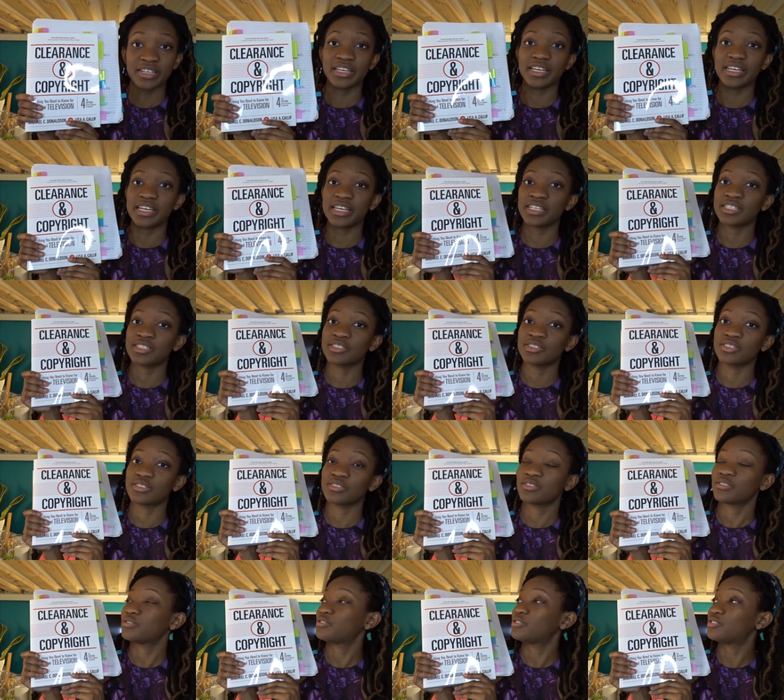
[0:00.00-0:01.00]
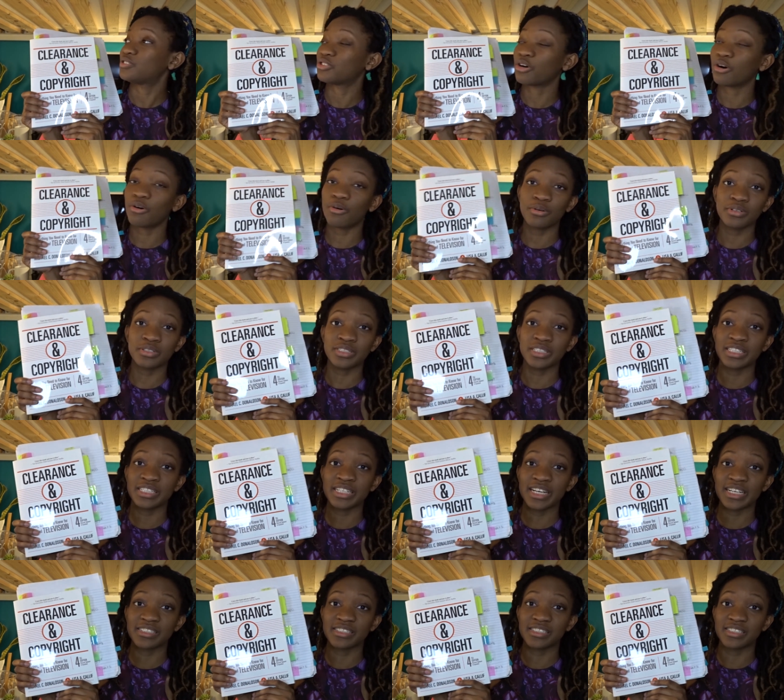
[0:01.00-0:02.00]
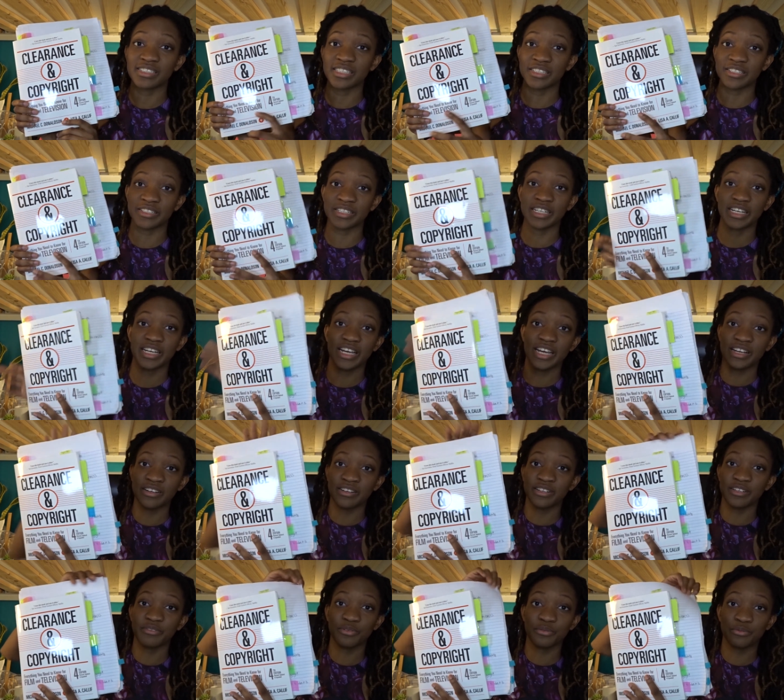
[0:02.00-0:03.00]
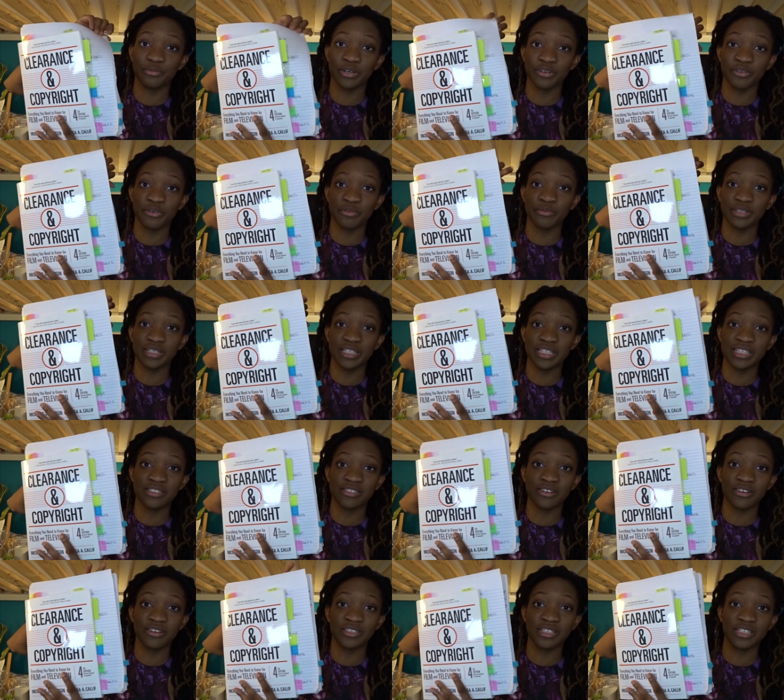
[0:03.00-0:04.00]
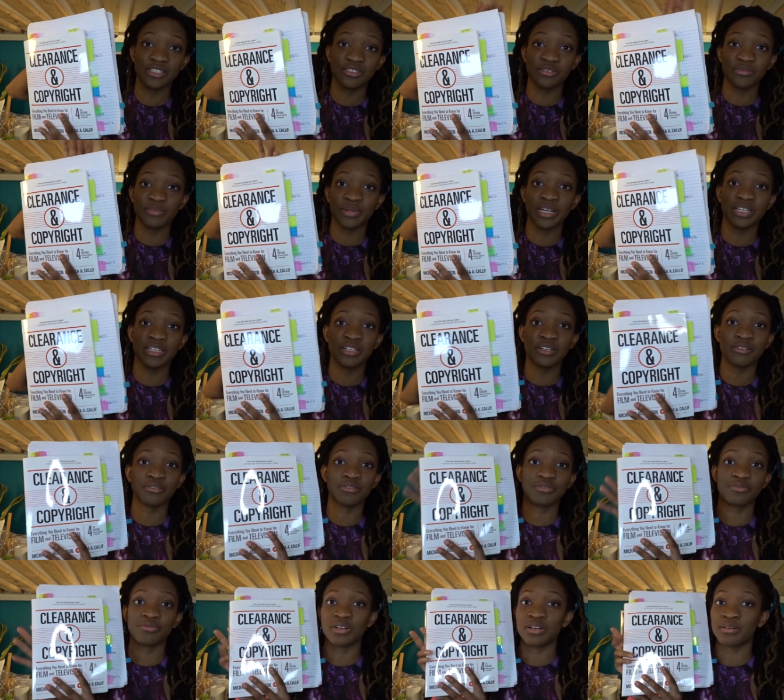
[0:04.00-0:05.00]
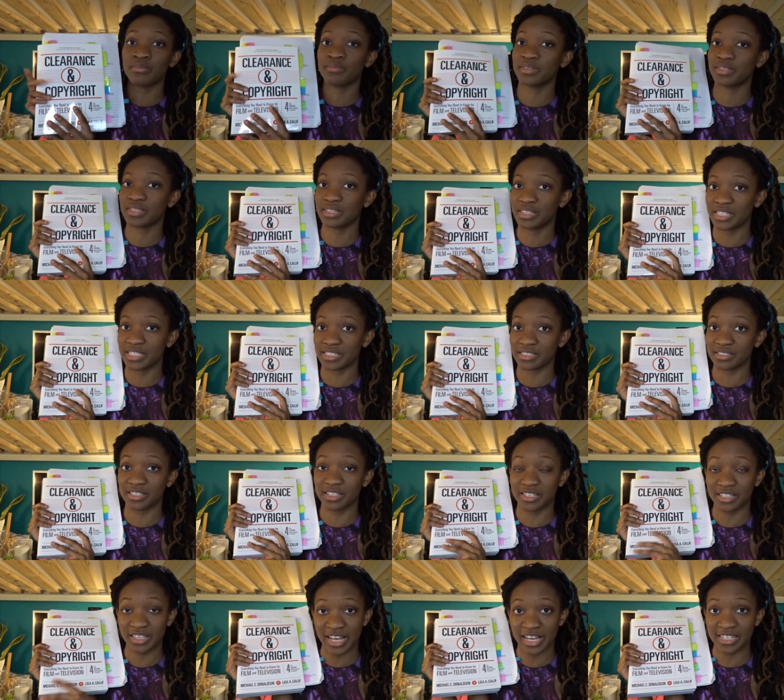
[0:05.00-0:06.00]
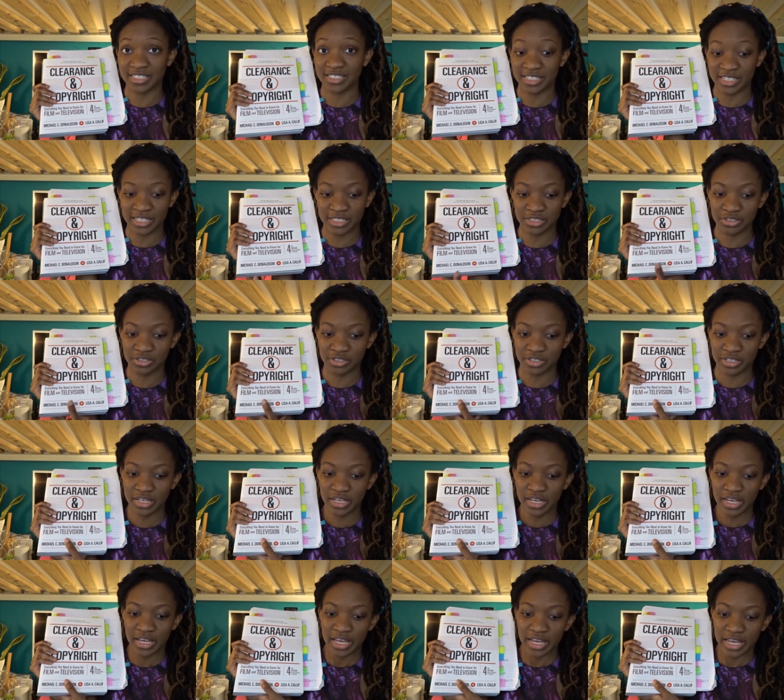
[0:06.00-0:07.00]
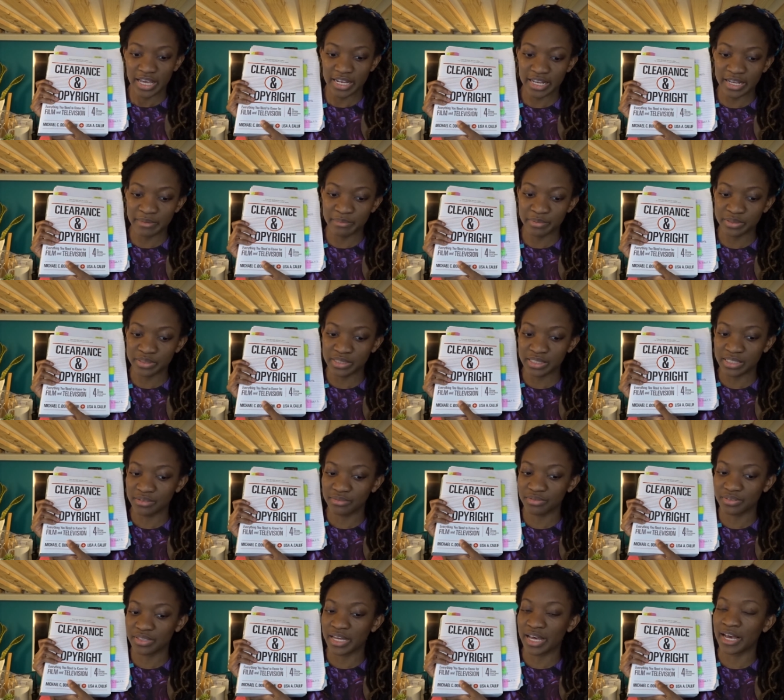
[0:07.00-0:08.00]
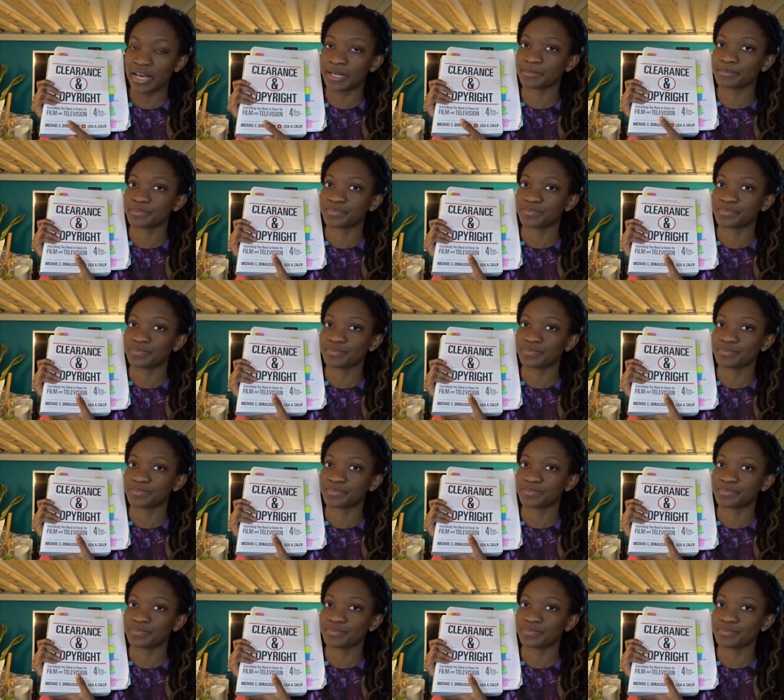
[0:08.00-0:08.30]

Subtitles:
is totally necessary. And if you're wondering what these are my notes from the class that I took. And I believe that,